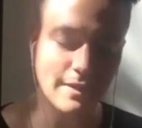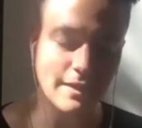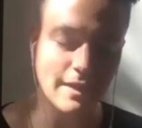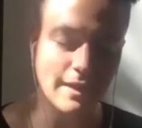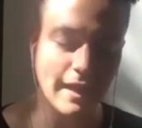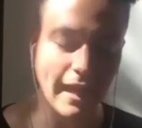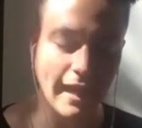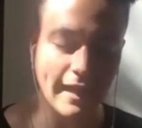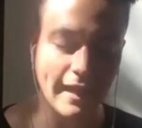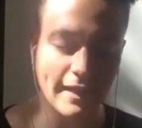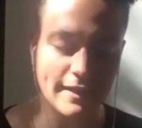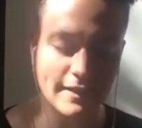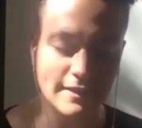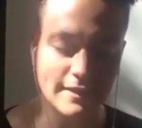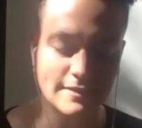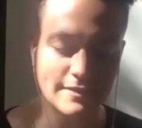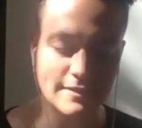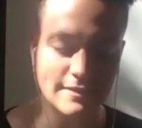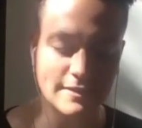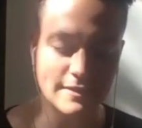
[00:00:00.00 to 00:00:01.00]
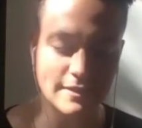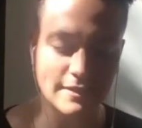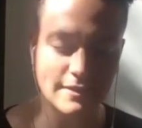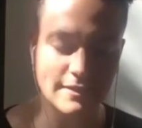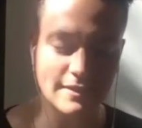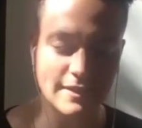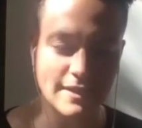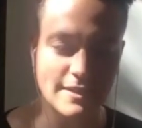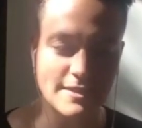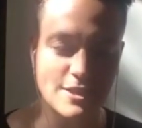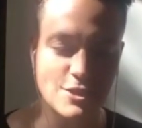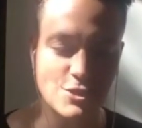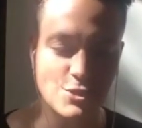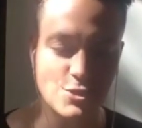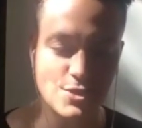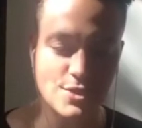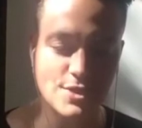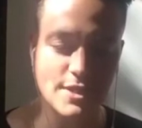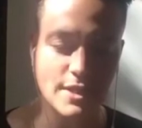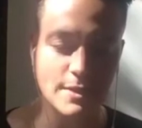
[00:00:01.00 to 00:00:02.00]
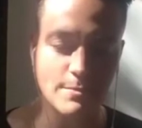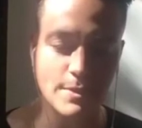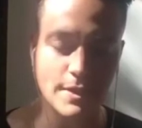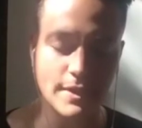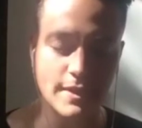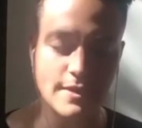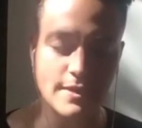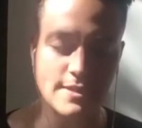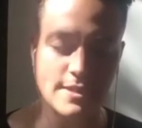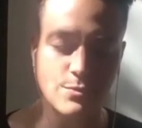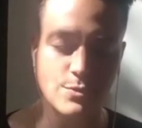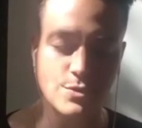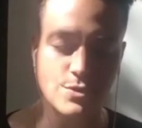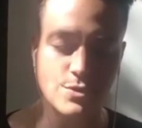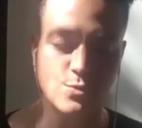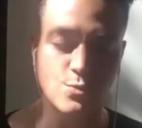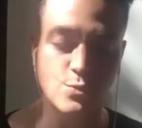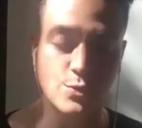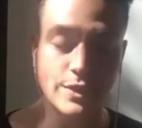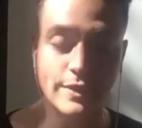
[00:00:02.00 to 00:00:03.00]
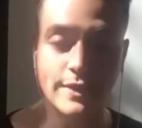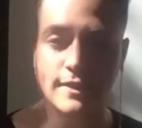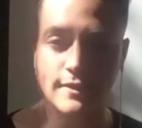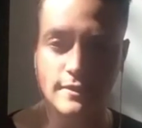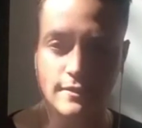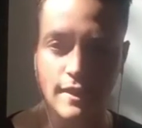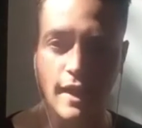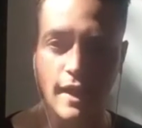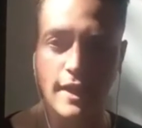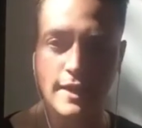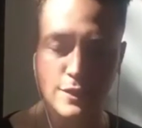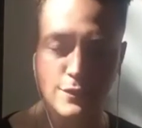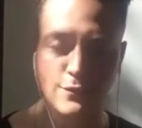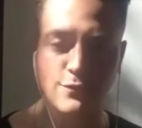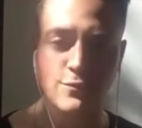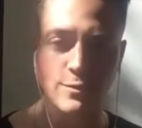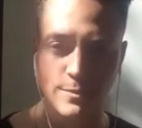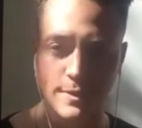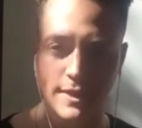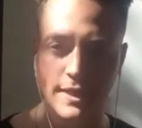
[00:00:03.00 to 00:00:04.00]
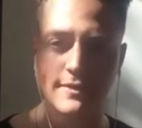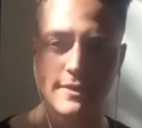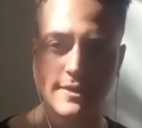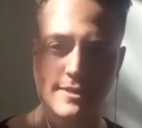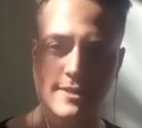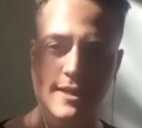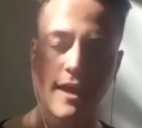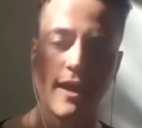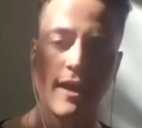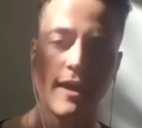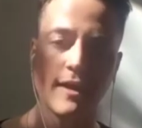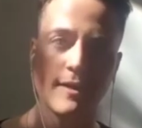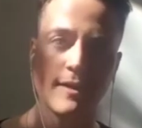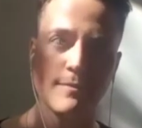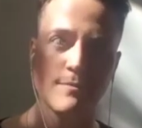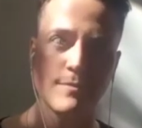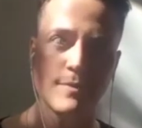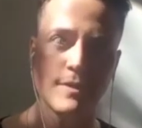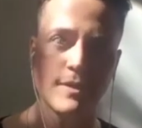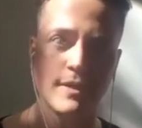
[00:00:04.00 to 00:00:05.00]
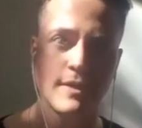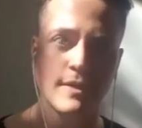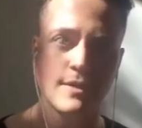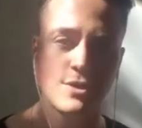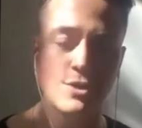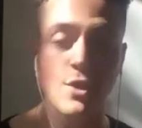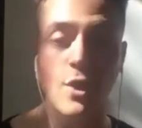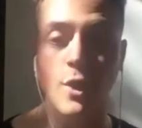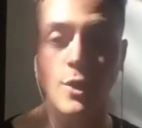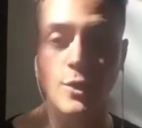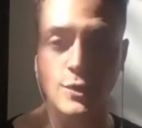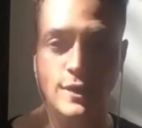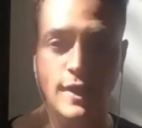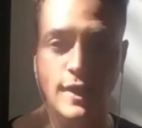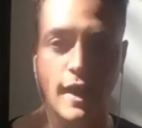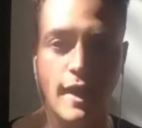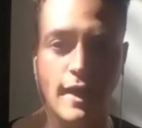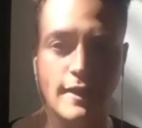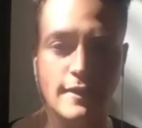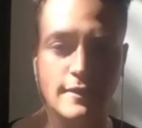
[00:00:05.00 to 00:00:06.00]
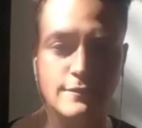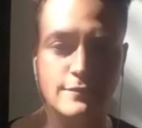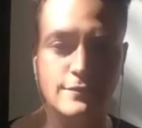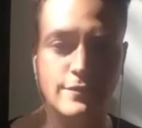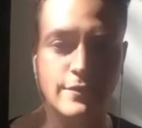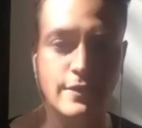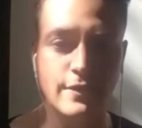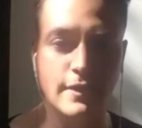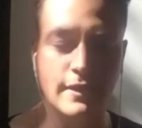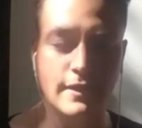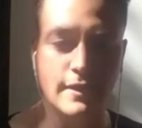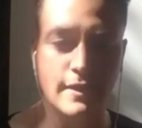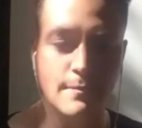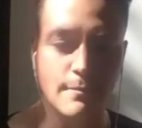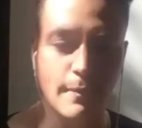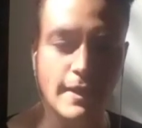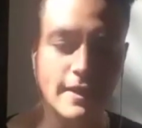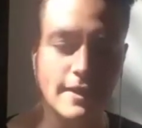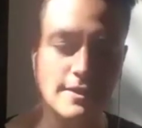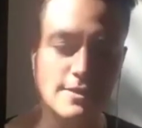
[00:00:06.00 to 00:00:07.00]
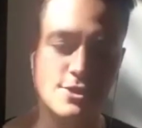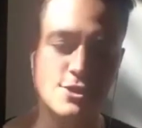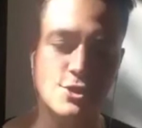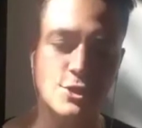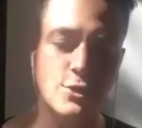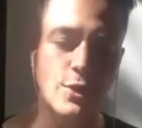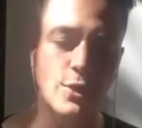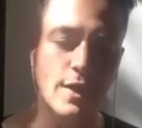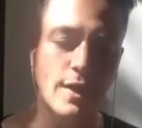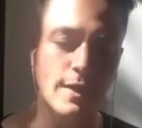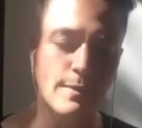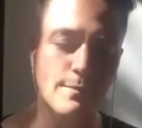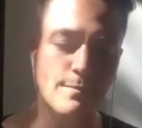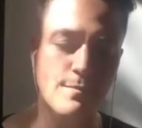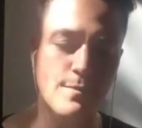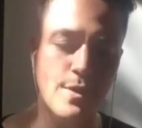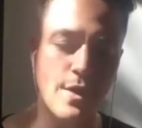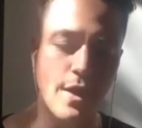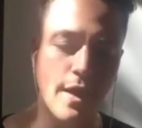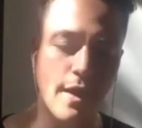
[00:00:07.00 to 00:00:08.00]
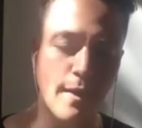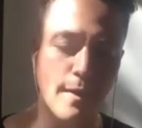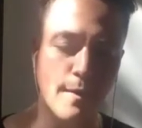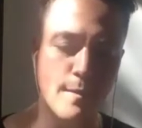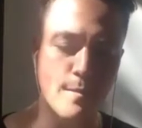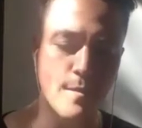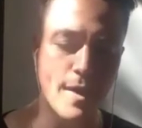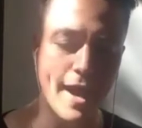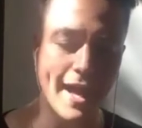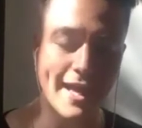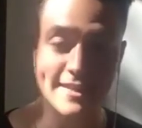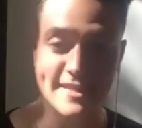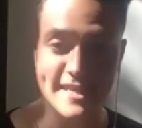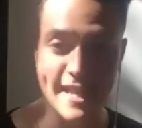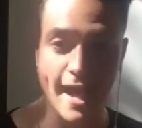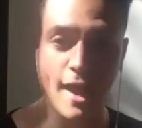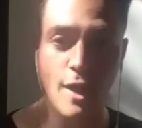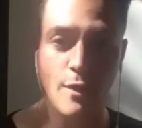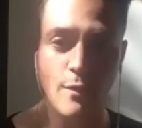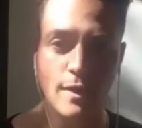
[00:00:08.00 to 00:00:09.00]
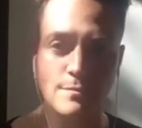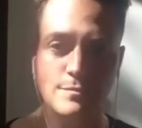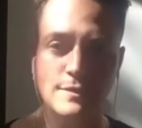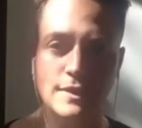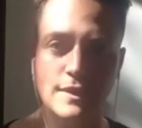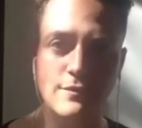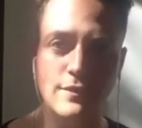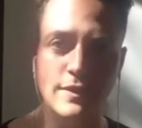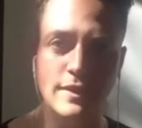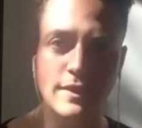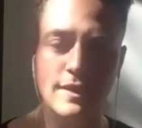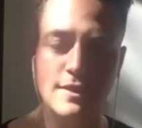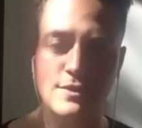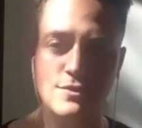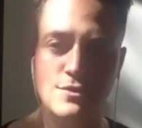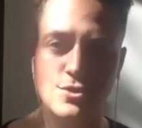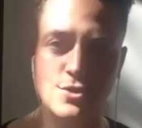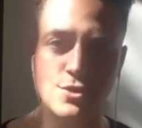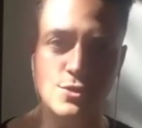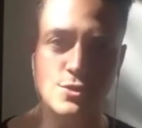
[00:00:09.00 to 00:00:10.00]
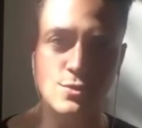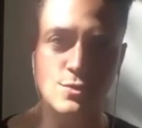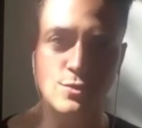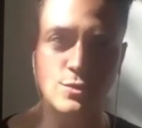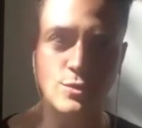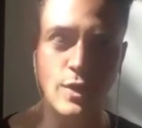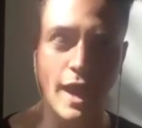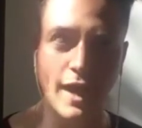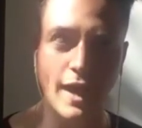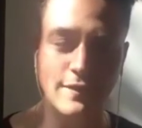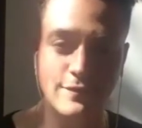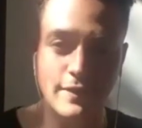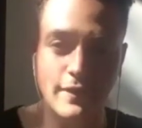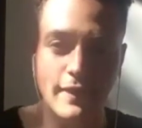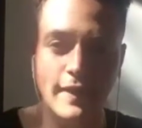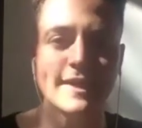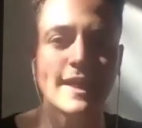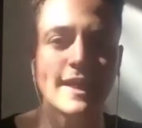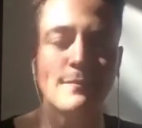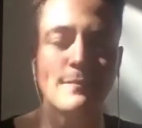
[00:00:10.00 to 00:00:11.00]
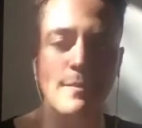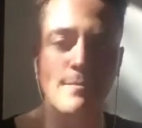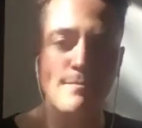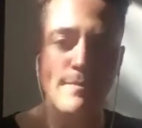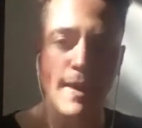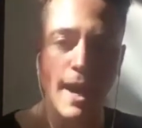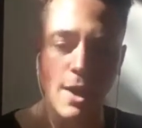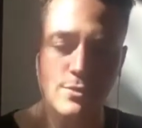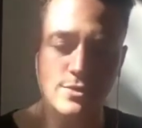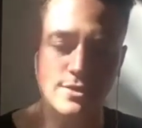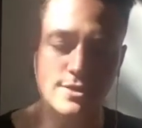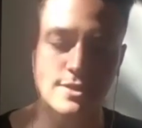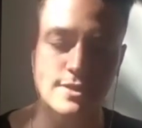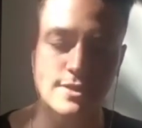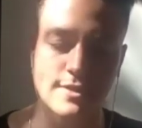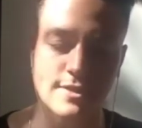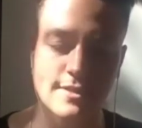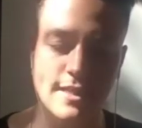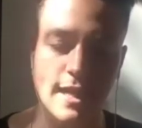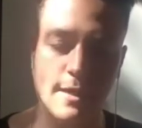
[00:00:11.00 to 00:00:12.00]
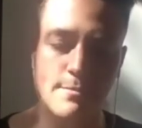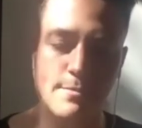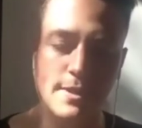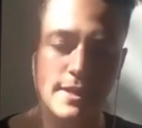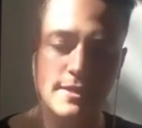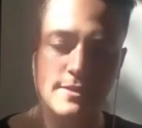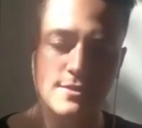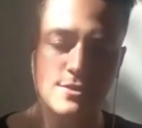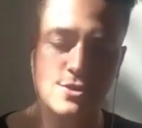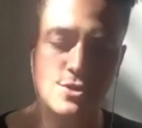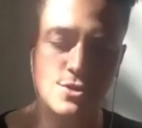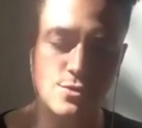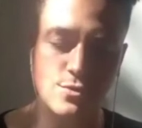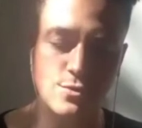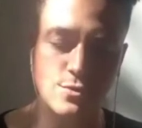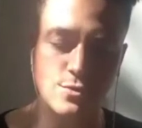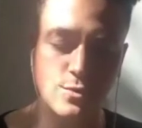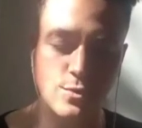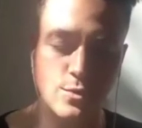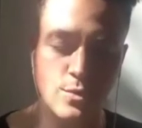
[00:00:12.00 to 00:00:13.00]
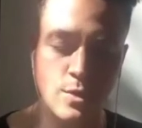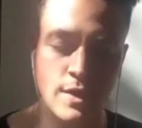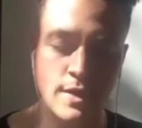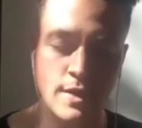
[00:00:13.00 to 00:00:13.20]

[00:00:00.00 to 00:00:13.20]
And it's interesting because it was really aligned for me at the time to archive my Instagram. And now I'm living into, I feel like I'm about to step into